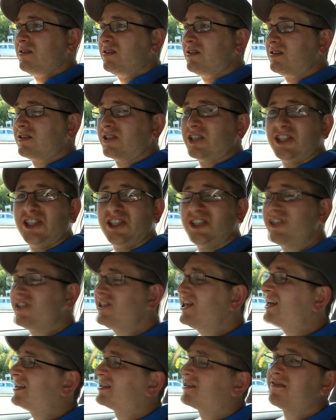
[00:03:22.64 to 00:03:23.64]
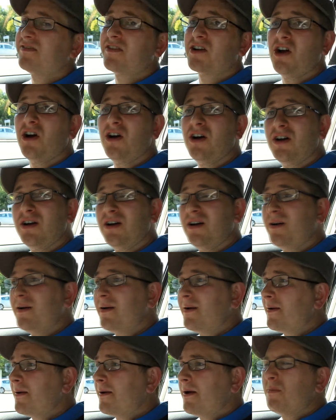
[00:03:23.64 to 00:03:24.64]
Oh, shit, I forgot.
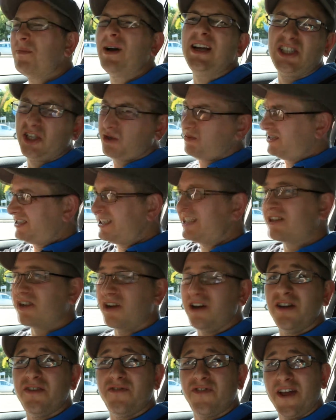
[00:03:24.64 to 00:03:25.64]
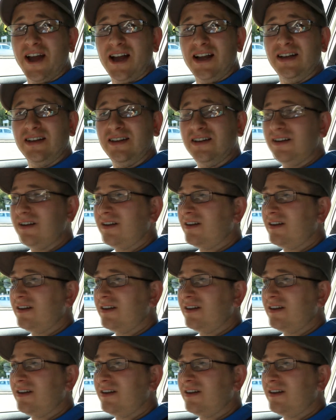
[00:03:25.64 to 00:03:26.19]
Man, Jimmy deserved that.